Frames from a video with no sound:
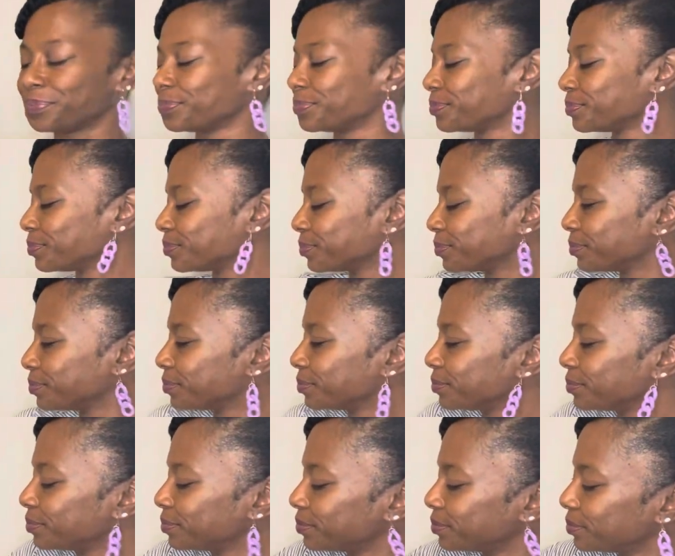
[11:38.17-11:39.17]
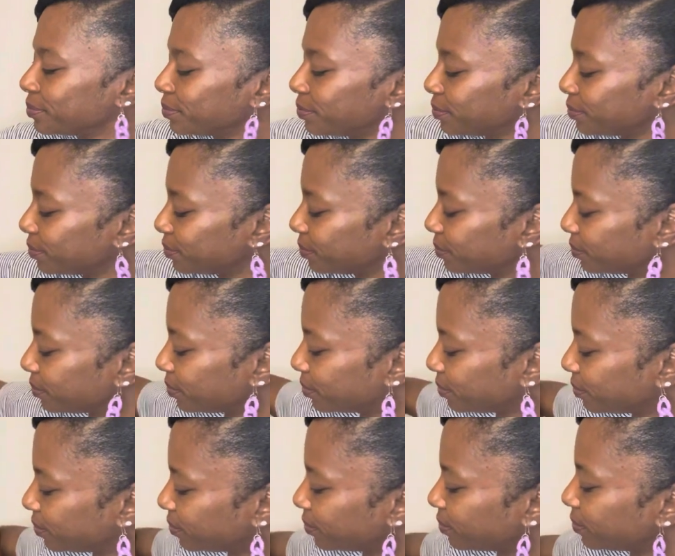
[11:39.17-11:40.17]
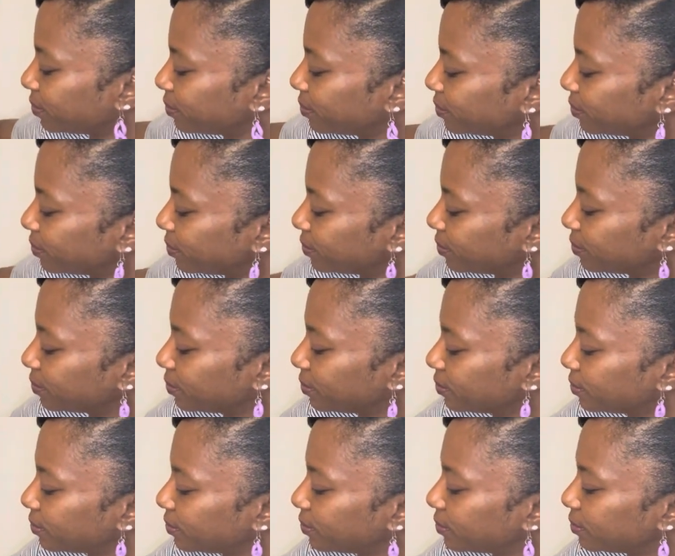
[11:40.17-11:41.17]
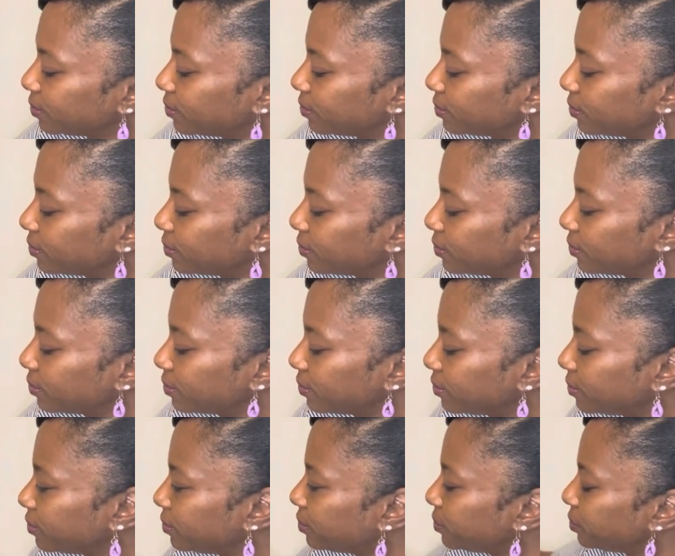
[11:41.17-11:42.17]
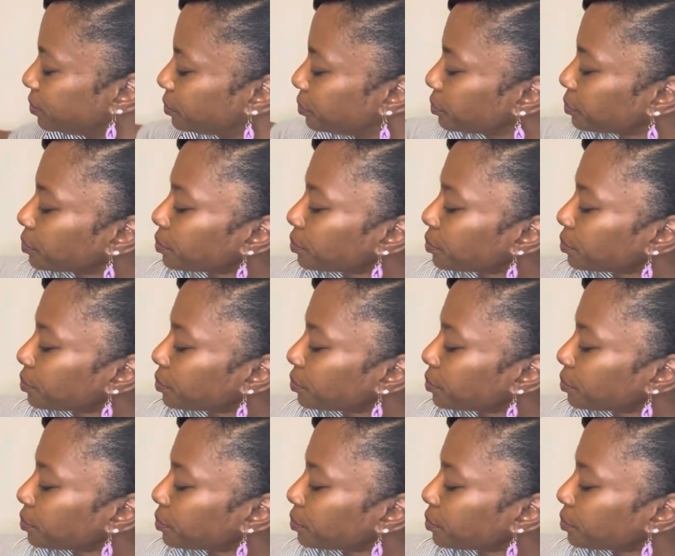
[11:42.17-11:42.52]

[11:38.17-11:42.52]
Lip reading: Nobody speaks.